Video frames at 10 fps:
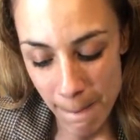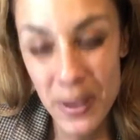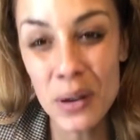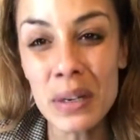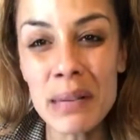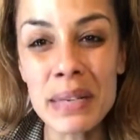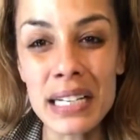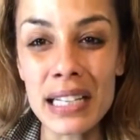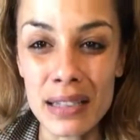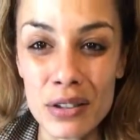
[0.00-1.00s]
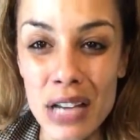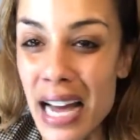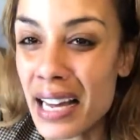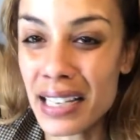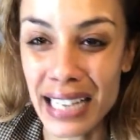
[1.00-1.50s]
You know what I mean? Like,
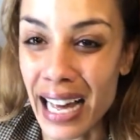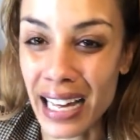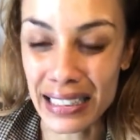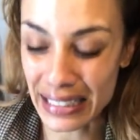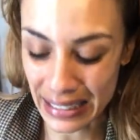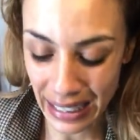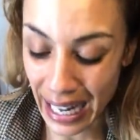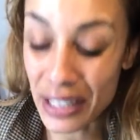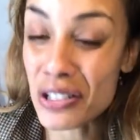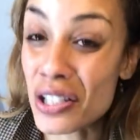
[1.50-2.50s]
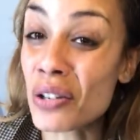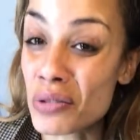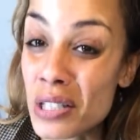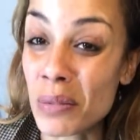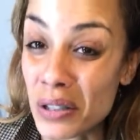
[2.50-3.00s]
like I used to know
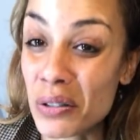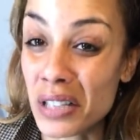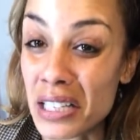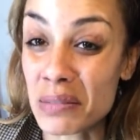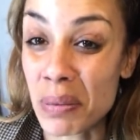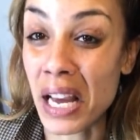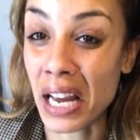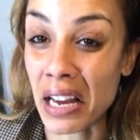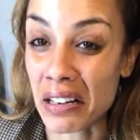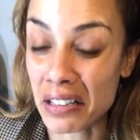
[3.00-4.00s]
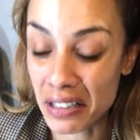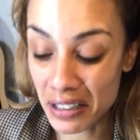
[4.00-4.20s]
someone who liked pain.